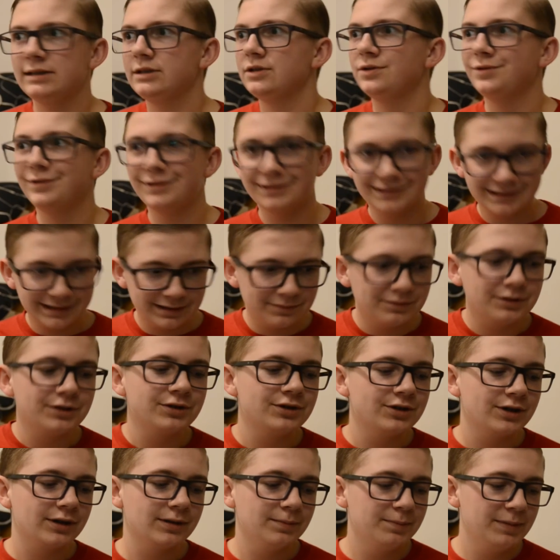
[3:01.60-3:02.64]
so you can see what you
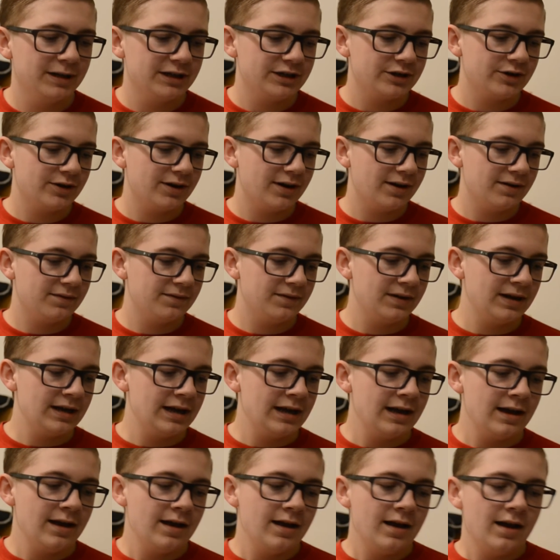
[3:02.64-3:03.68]
took a picture of.
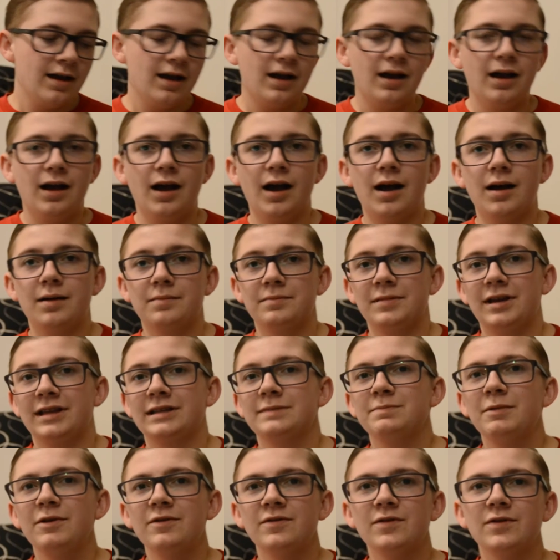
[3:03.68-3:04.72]
And
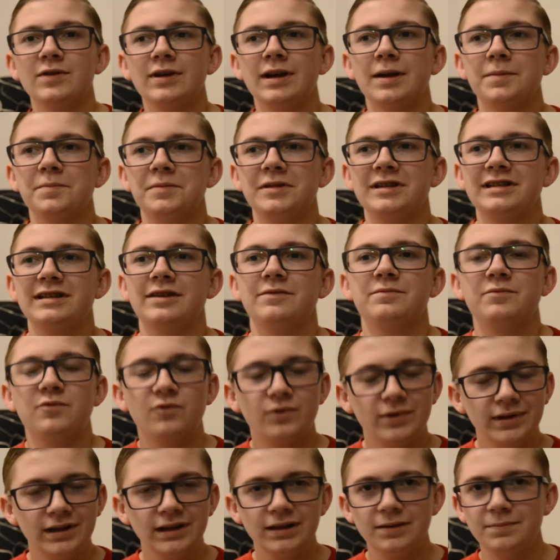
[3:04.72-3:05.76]
smartphone companies
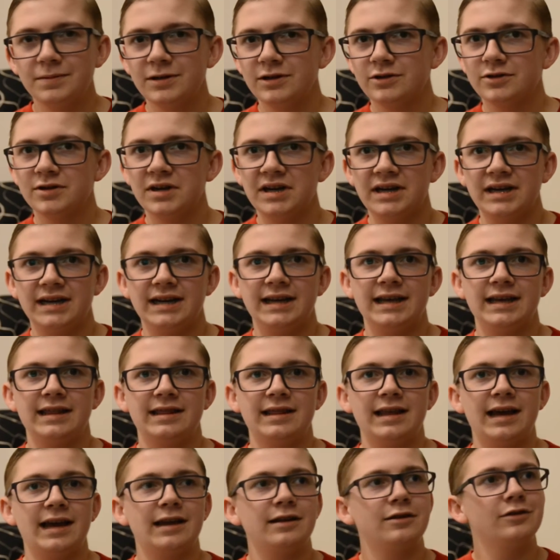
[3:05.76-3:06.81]
have really been trying to get
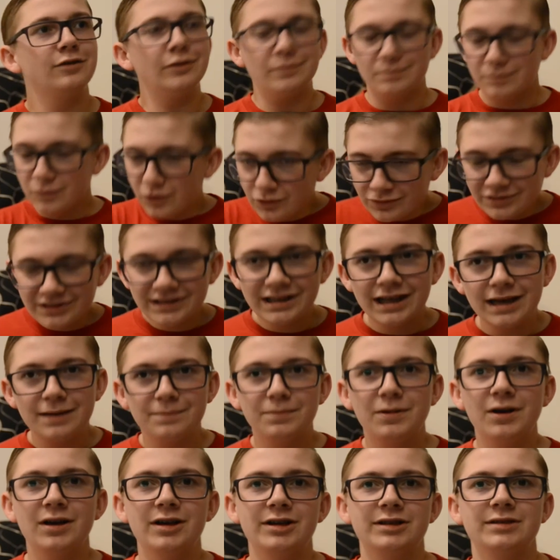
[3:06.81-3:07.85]
that most light
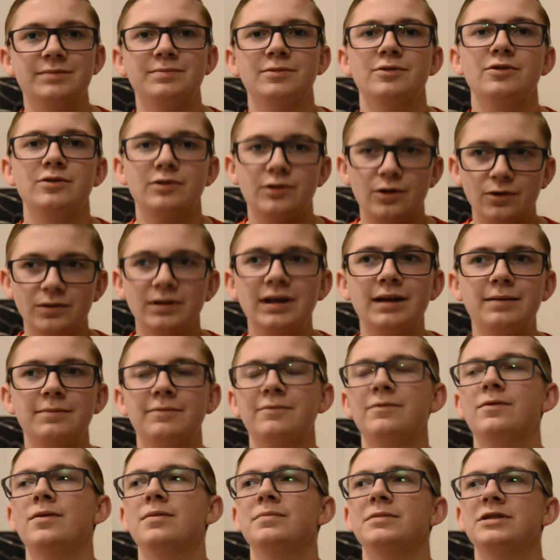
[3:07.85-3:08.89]
possible. Low light
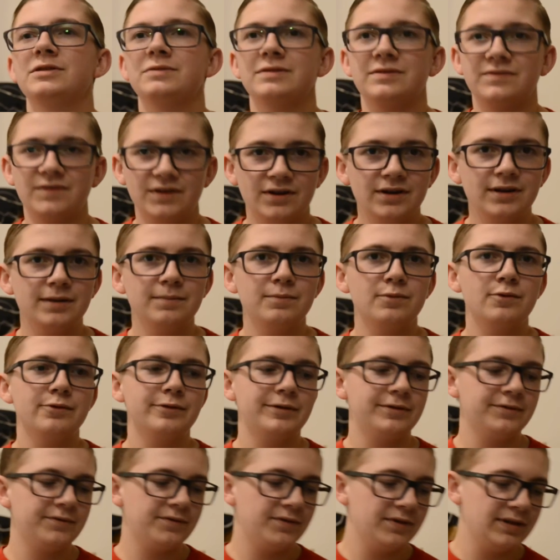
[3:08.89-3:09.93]
performance was very
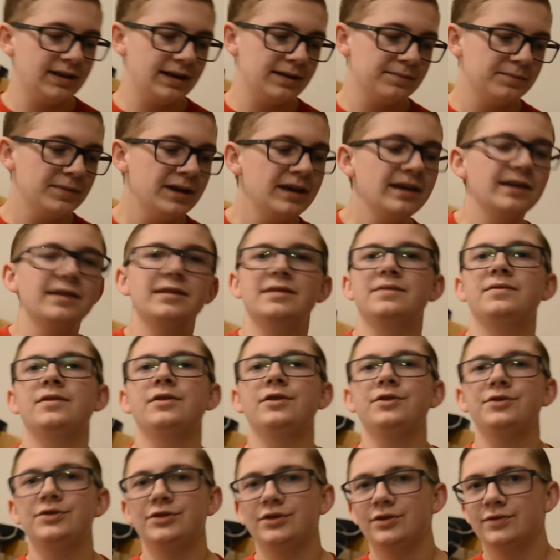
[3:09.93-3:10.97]
important for them. So if
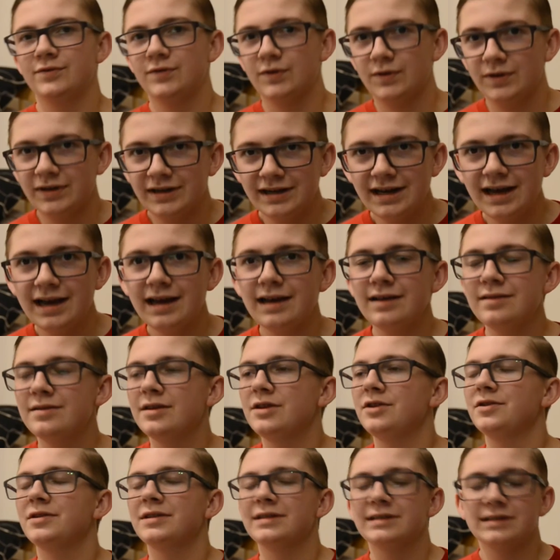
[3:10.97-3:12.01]
you're using your phone at night,
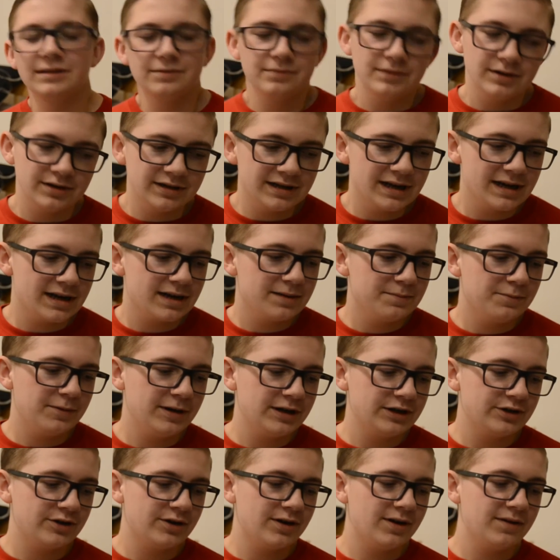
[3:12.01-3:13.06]
then you can see what you're taking a
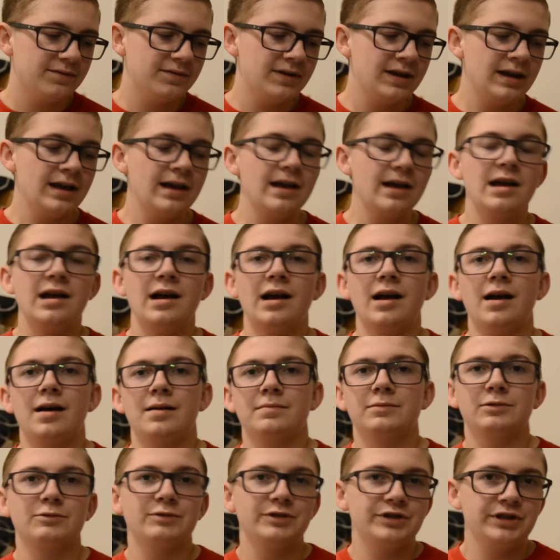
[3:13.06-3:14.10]
picture of.
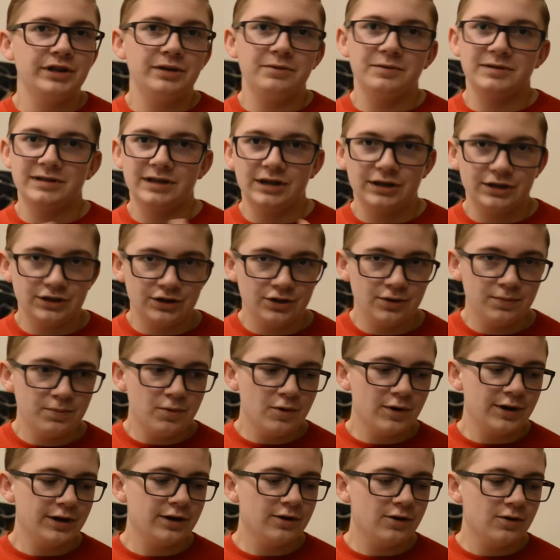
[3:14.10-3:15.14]
Originally it was at
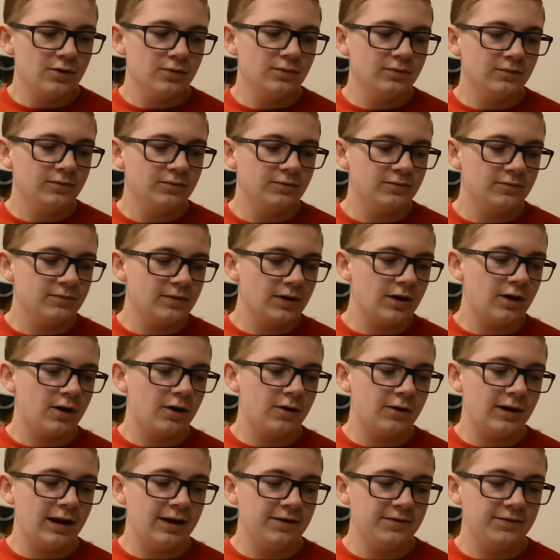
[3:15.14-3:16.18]
2.0,
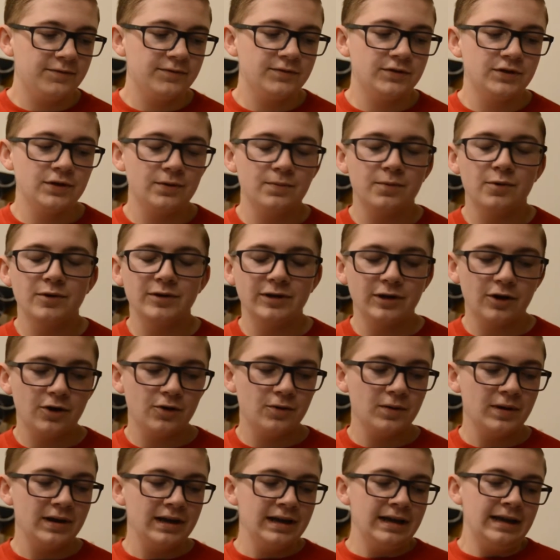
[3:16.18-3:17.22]
or
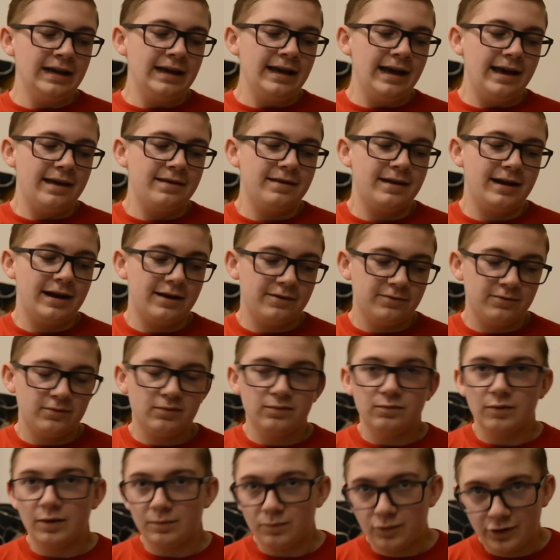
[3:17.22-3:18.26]
f2.0, and then
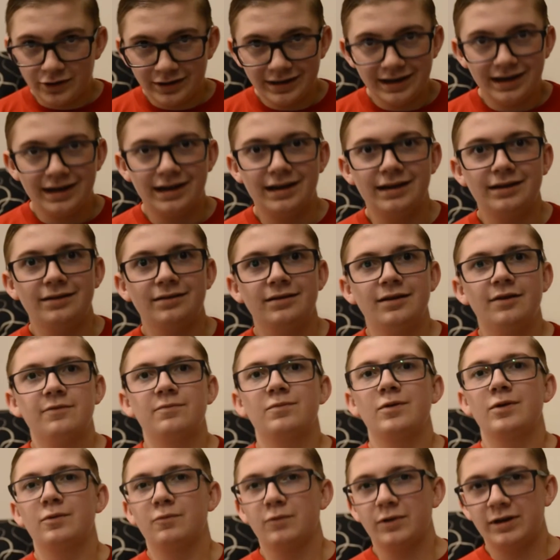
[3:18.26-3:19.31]
f1.9,
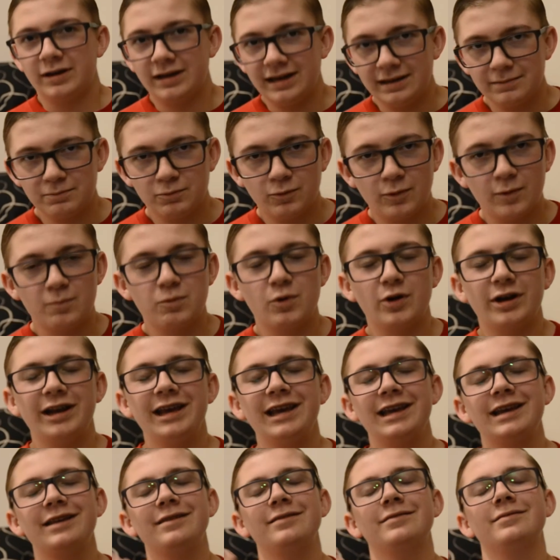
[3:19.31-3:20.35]

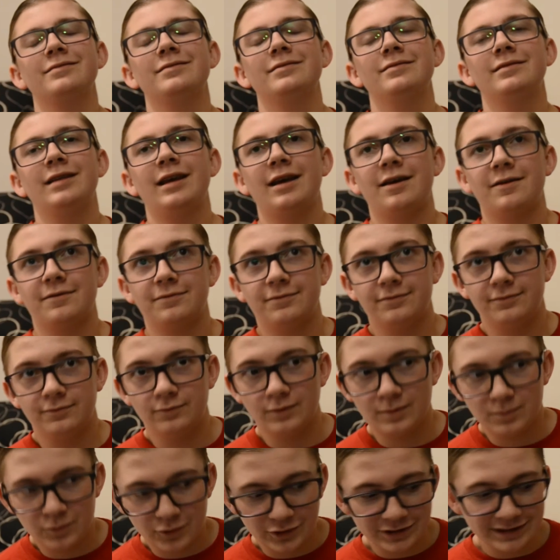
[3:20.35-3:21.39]
f1.8,
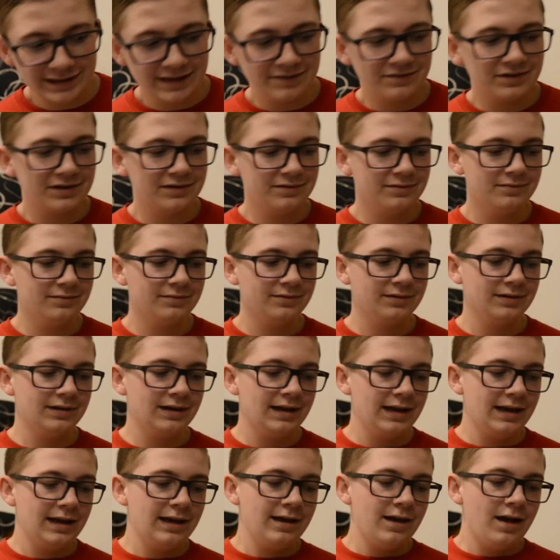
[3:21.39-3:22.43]

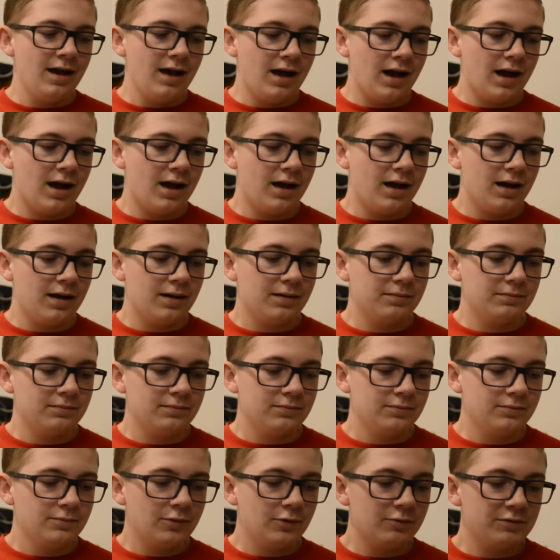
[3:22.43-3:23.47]
f1.7.
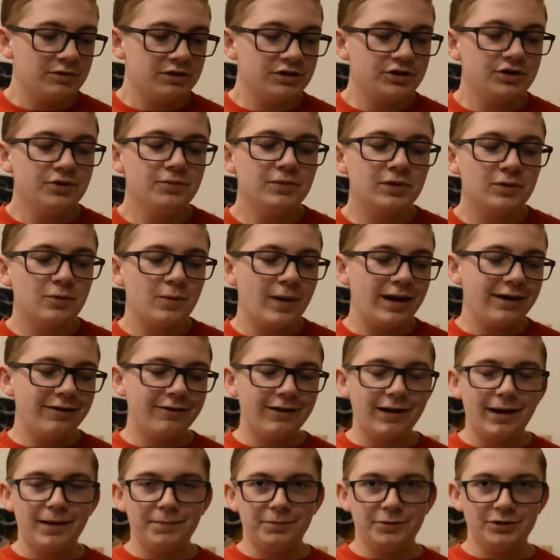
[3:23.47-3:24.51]
When you shoot with a wider
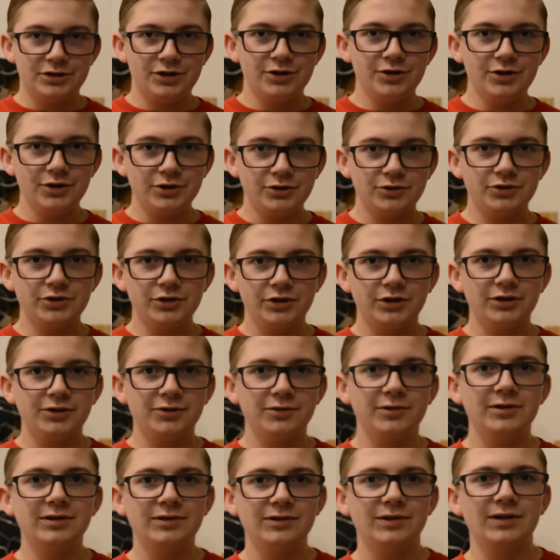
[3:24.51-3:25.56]
aperture, usually you
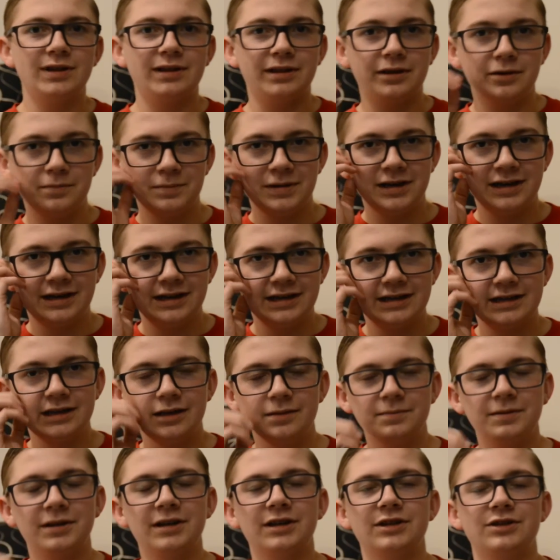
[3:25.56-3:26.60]
lose a little bit of detail
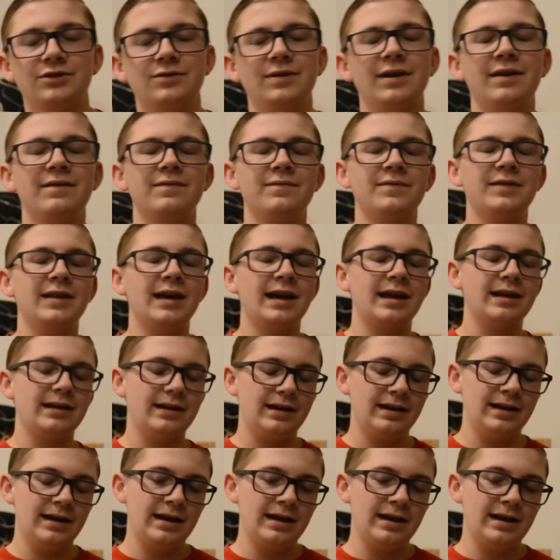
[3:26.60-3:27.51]
because you have that